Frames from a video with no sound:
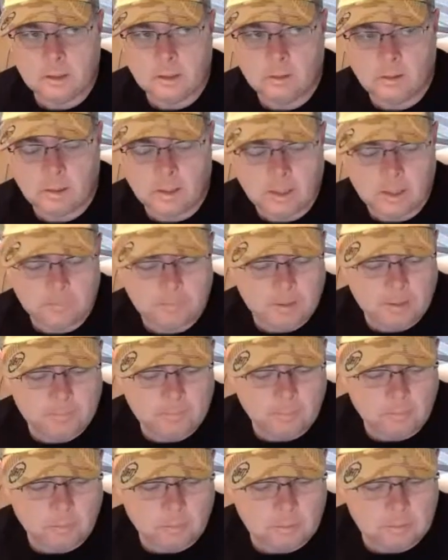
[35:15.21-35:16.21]
A lot of
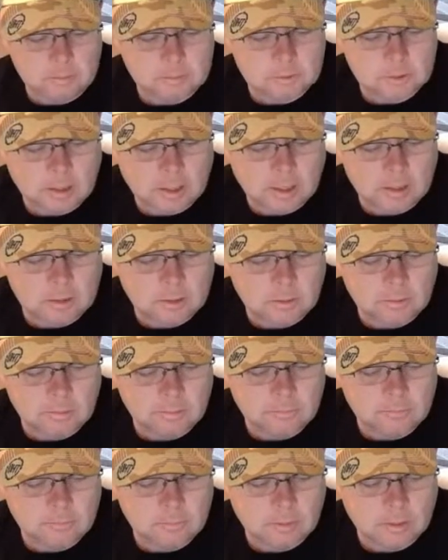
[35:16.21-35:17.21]
people will try to
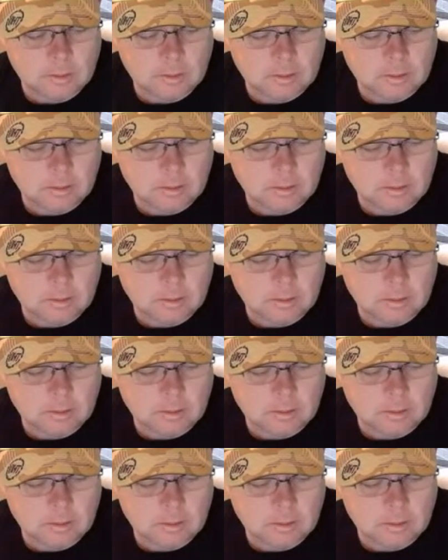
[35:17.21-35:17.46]
do,